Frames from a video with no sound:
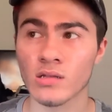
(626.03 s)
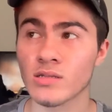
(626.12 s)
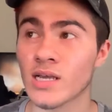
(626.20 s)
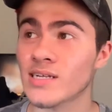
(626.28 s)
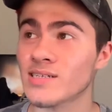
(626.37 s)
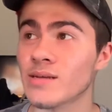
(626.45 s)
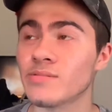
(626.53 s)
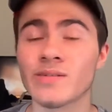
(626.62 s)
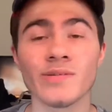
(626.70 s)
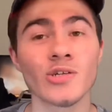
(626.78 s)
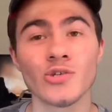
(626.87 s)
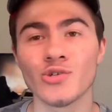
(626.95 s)
yes,
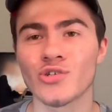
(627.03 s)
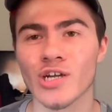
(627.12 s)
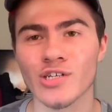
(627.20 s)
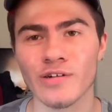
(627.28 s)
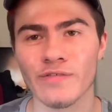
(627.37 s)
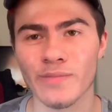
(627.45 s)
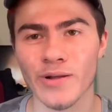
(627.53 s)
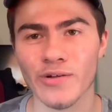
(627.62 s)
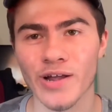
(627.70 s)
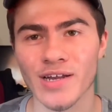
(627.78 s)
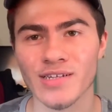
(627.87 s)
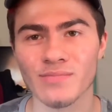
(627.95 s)
sometimes I do stress over my
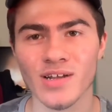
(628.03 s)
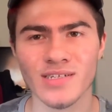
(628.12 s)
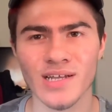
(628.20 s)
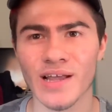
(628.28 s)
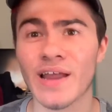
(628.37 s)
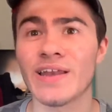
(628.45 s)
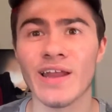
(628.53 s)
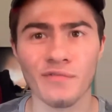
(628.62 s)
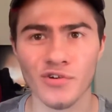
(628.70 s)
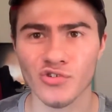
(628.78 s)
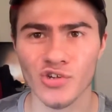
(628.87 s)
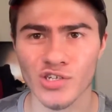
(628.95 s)
grades. I'm not saying I
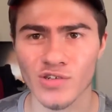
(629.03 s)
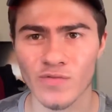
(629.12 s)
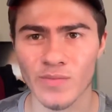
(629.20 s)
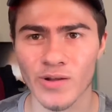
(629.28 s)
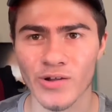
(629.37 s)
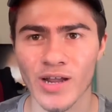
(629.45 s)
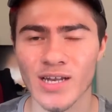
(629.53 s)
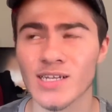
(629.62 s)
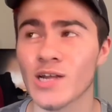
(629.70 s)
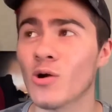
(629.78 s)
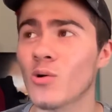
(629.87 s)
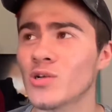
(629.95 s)
never stress over my grades.
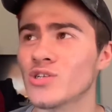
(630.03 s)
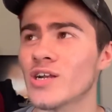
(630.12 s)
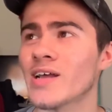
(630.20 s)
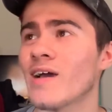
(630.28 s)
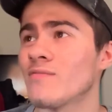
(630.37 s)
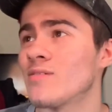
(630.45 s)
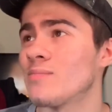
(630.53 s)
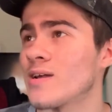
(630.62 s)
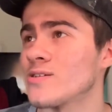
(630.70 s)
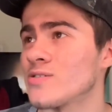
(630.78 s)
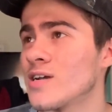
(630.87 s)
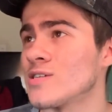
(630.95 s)
I always try to have the
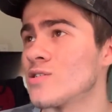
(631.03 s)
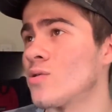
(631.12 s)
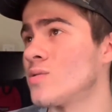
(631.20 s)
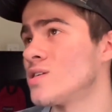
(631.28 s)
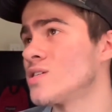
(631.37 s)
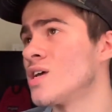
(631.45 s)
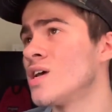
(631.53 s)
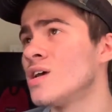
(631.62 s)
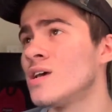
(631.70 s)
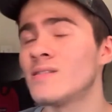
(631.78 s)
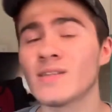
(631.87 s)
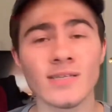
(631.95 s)
best grades. Always,
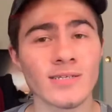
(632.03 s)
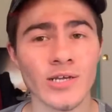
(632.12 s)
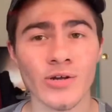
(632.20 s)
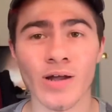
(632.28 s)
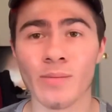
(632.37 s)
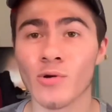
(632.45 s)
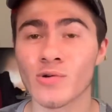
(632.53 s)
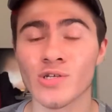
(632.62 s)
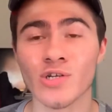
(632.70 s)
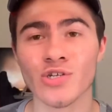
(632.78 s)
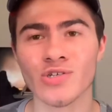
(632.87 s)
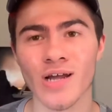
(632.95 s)
this year, I'm always
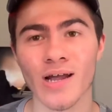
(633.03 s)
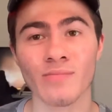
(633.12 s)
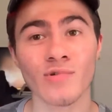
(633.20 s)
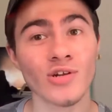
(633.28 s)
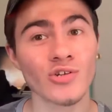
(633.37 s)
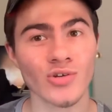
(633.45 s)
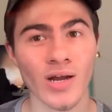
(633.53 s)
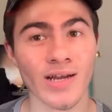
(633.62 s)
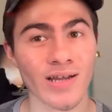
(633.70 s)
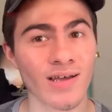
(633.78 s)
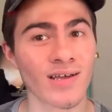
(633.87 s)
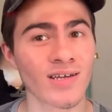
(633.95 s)
going to try, I'm going to try
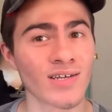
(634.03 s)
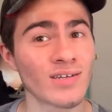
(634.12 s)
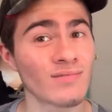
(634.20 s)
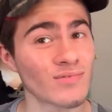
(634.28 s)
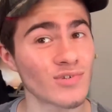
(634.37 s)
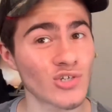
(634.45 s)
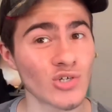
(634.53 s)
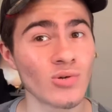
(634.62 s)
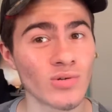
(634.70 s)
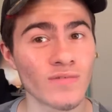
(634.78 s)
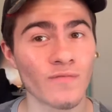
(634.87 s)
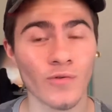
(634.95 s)
to
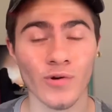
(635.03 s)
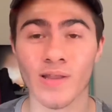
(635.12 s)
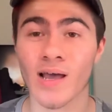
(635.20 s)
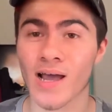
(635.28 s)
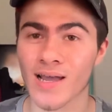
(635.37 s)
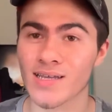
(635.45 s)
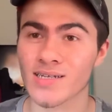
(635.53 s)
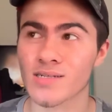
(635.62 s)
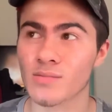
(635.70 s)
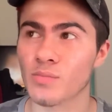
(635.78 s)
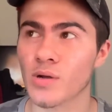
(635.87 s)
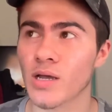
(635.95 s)
shoot for the
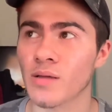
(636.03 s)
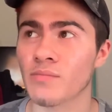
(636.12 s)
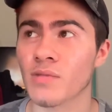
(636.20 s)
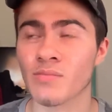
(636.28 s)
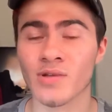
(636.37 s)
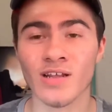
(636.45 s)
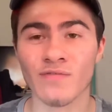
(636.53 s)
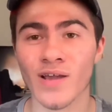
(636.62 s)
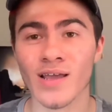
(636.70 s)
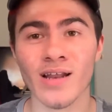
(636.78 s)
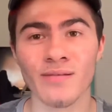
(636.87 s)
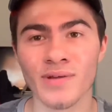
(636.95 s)
highest. But, I mean, if
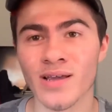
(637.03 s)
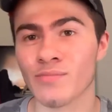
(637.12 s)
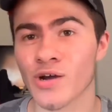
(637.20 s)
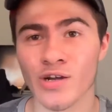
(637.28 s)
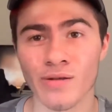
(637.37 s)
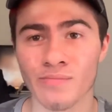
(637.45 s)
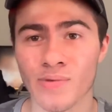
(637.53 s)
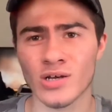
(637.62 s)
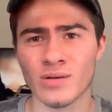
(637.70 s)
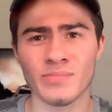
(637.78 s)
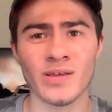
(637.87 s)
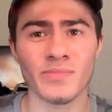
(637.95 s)
I get a B, I'm not going
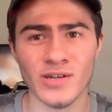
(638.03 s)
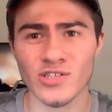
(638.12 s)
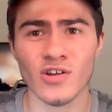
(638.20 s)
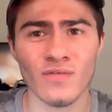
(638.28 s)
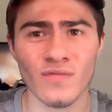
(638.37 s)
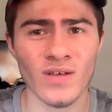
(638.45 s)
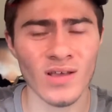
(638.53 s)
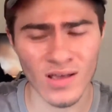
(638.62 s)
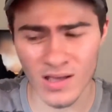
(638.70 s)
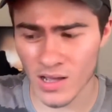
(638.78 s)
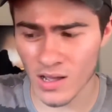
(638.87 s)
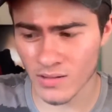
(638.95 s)
to beat myself
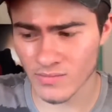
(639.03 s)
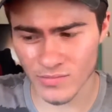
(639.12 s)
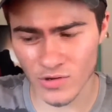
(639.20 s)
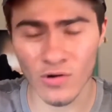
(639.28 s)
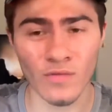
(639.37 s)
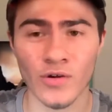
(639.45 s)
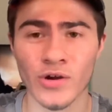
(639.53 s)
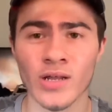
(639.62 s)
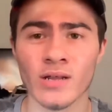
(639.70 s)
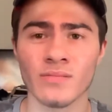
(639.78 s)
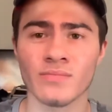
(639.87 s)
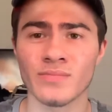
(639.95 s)
over
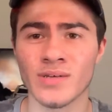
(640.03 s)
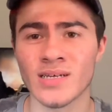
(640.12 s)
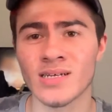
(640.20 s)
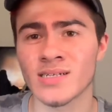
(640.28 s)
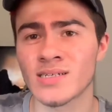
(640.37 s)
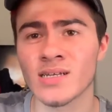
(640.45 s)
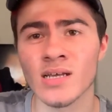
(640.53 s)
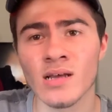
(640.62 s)
it because,